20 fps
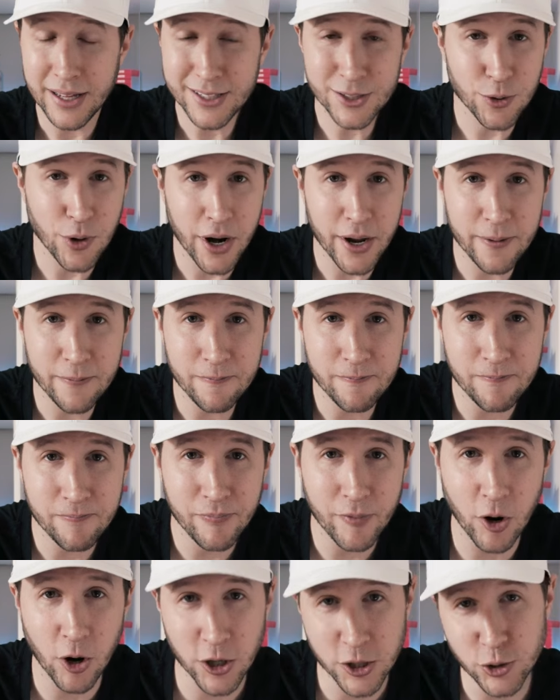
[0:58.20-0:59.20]
That's right,
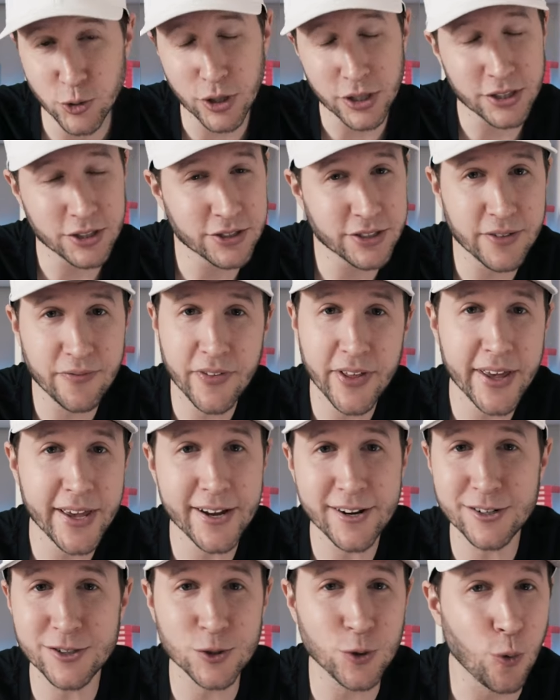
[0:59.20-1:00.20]
Art directors of the
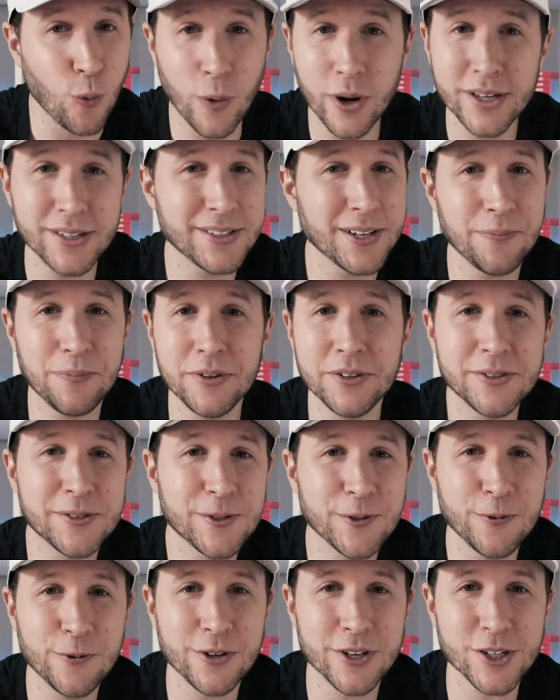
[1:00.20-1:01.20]
year 20 something
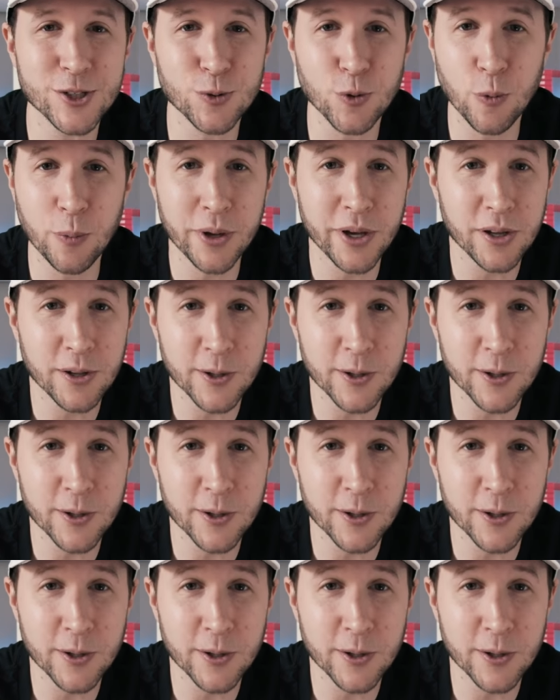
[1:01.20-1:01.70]
soonish will be